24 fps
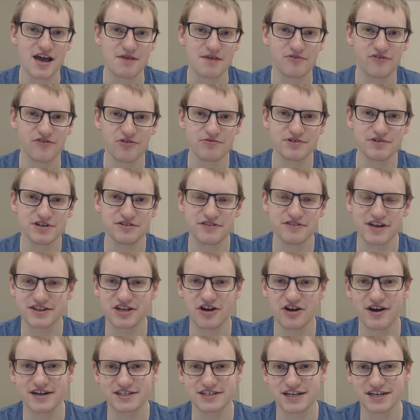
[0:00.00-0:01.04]
Before we do that
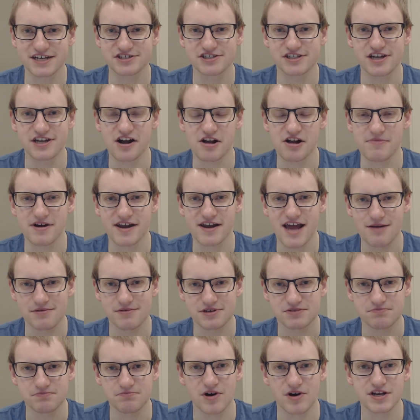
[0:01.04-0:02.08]
though, let's actually talk about how
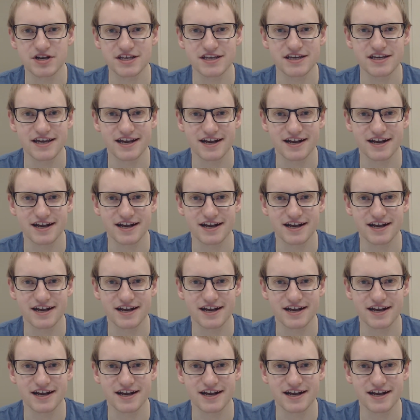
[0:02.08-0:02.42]
much money